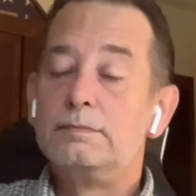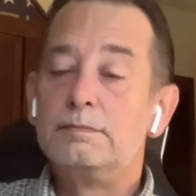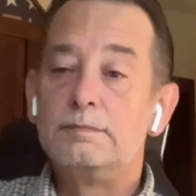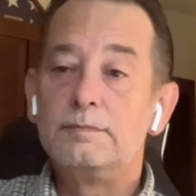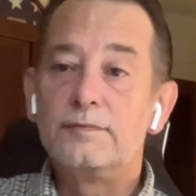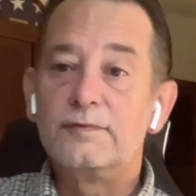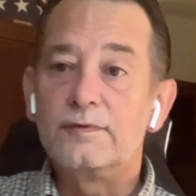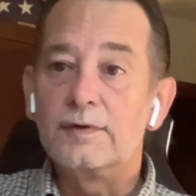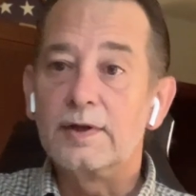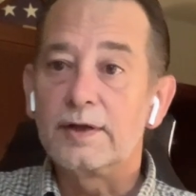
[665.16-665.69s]

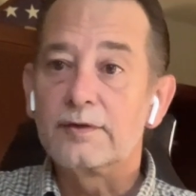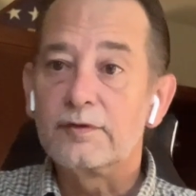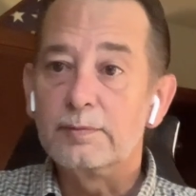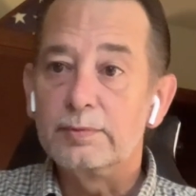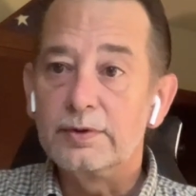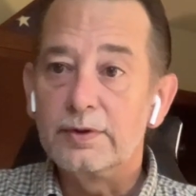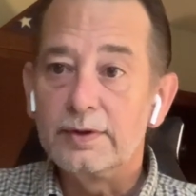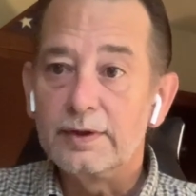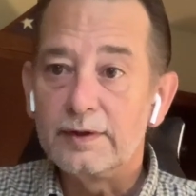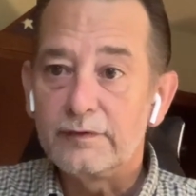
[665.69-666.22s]

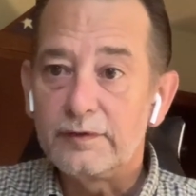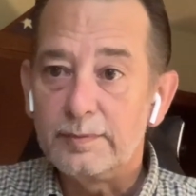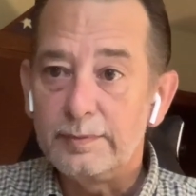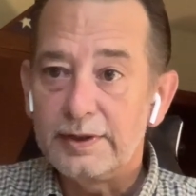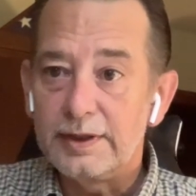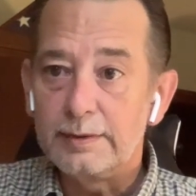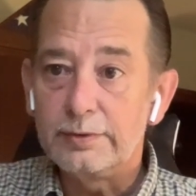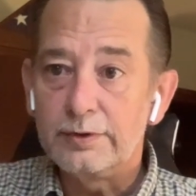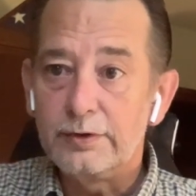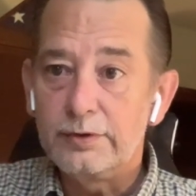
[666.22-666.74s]
flexible enough to be
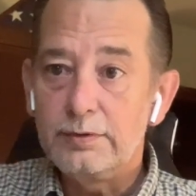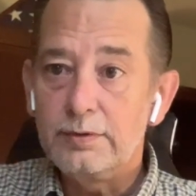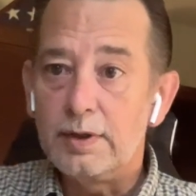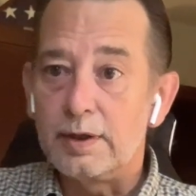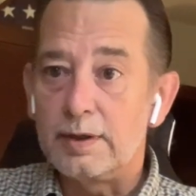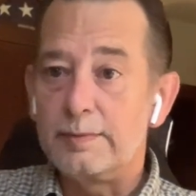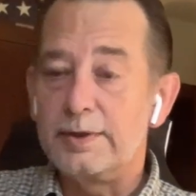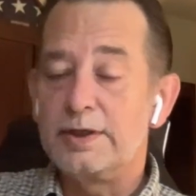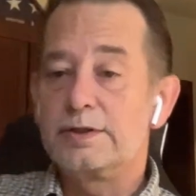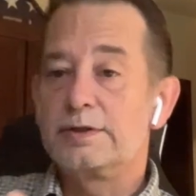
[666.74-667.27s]
able to do
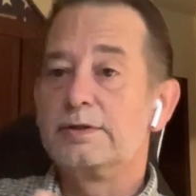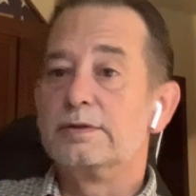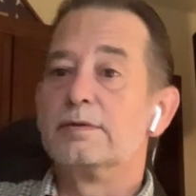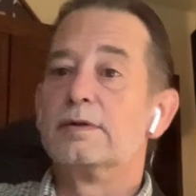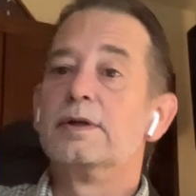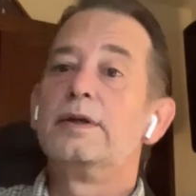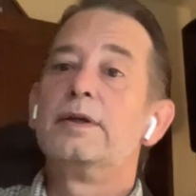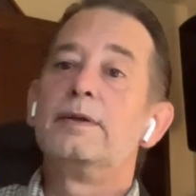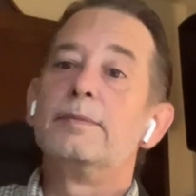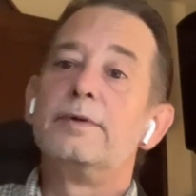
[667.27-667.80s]
automation,
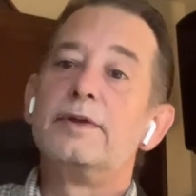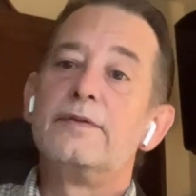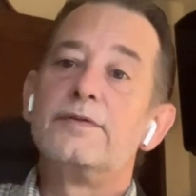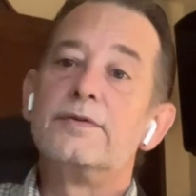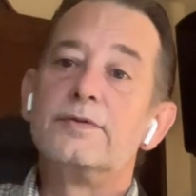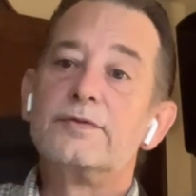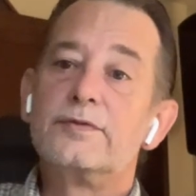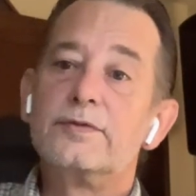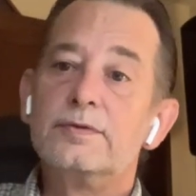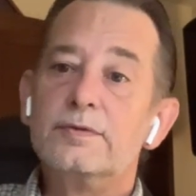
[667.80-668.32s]
right? I mean, if you're
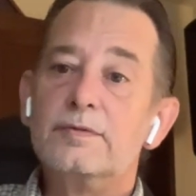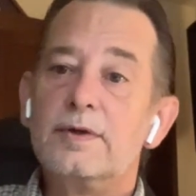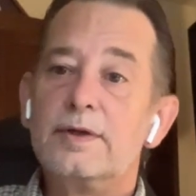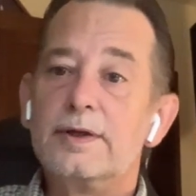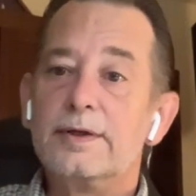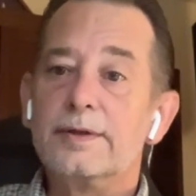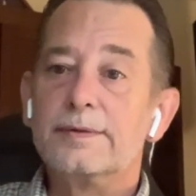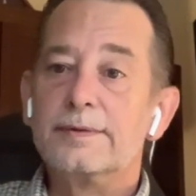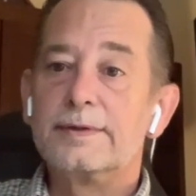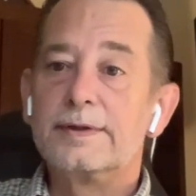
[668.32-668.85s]
still
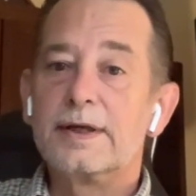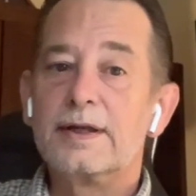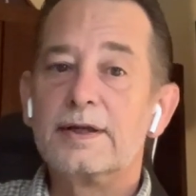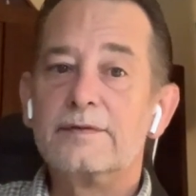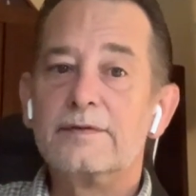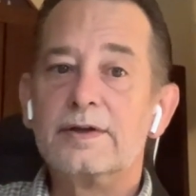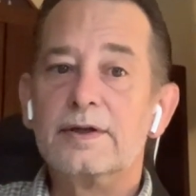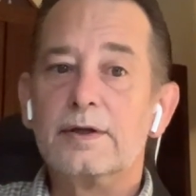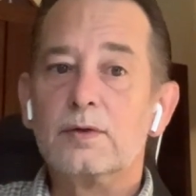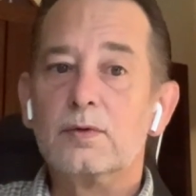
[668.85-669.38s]
running kind of
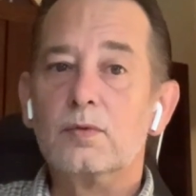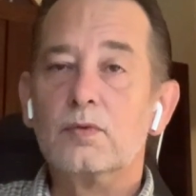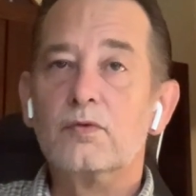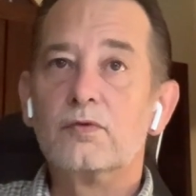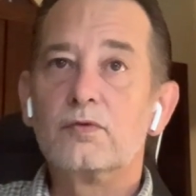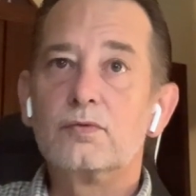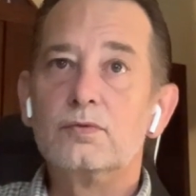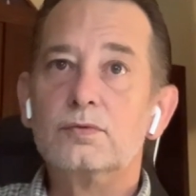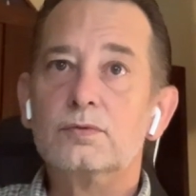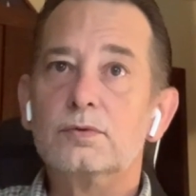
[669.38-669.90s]
in an old
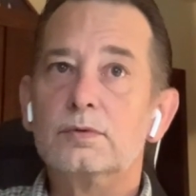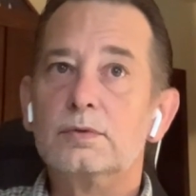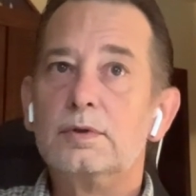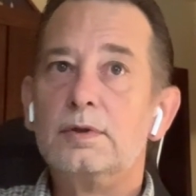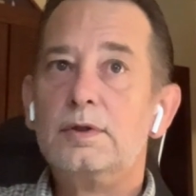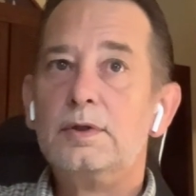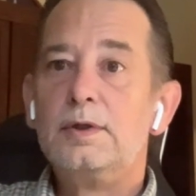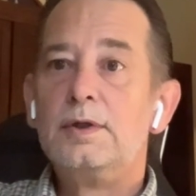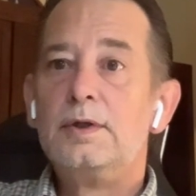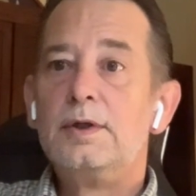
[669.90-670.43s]
school
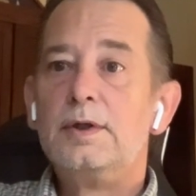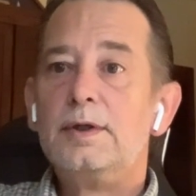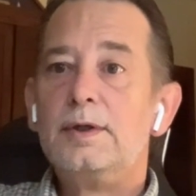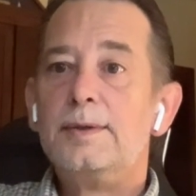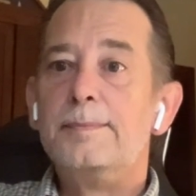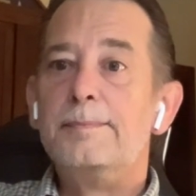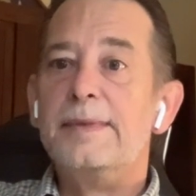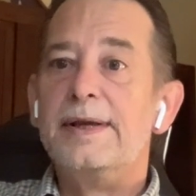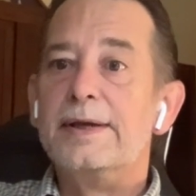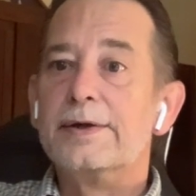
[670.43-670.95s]

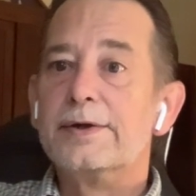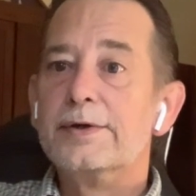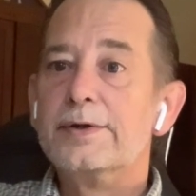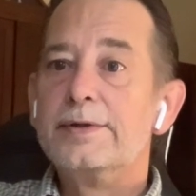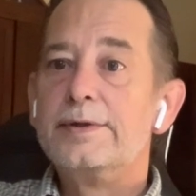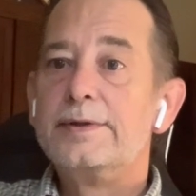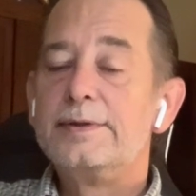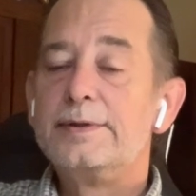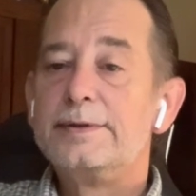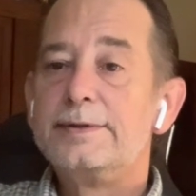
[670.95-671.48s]
manner,
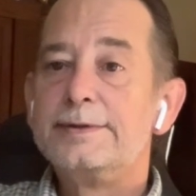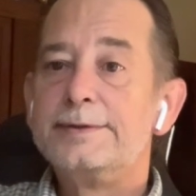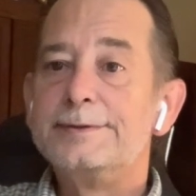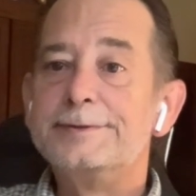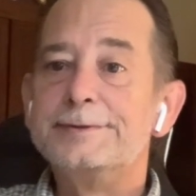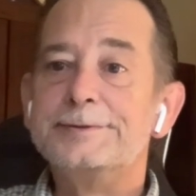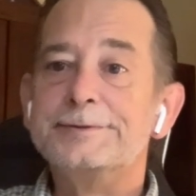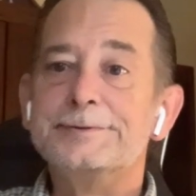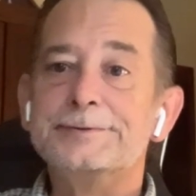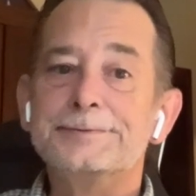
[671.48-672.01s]

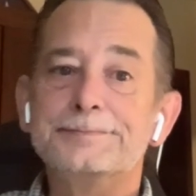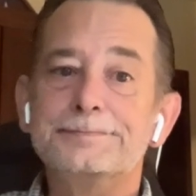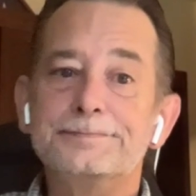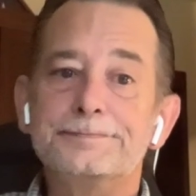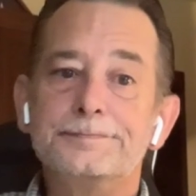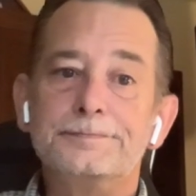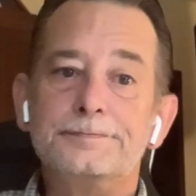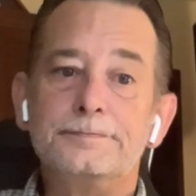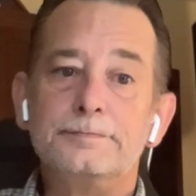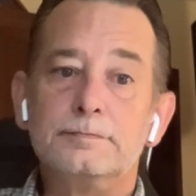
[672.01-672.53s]

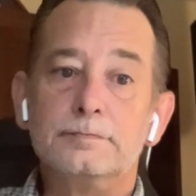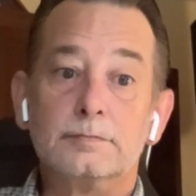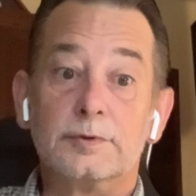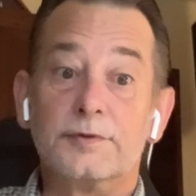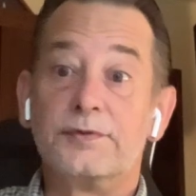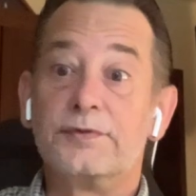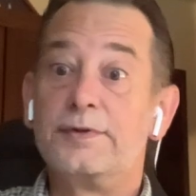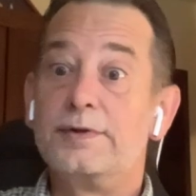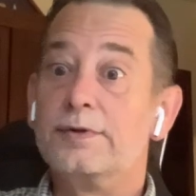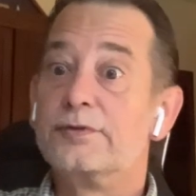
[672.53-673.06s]

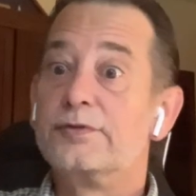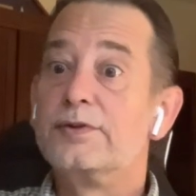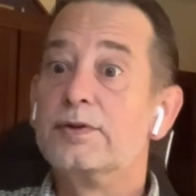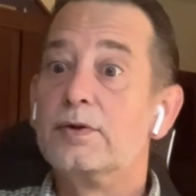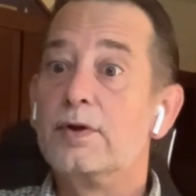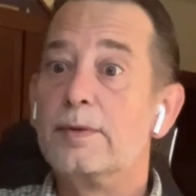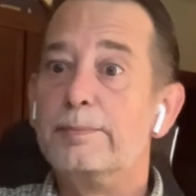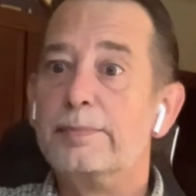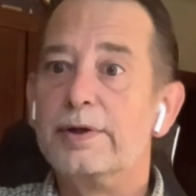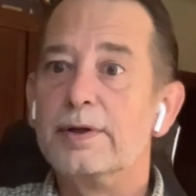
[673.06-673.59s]
let's say you're still
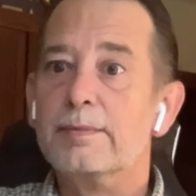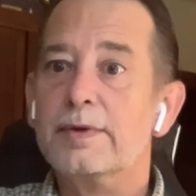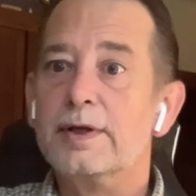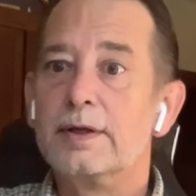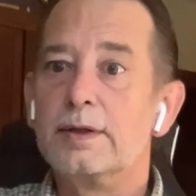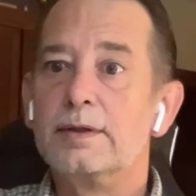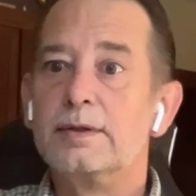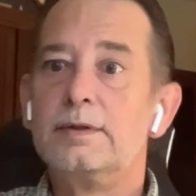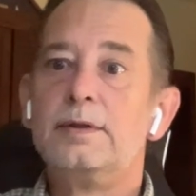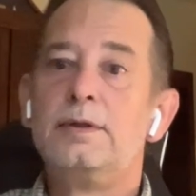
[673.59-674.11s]
on bare
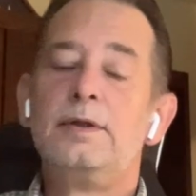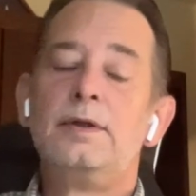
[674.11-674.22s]
metal,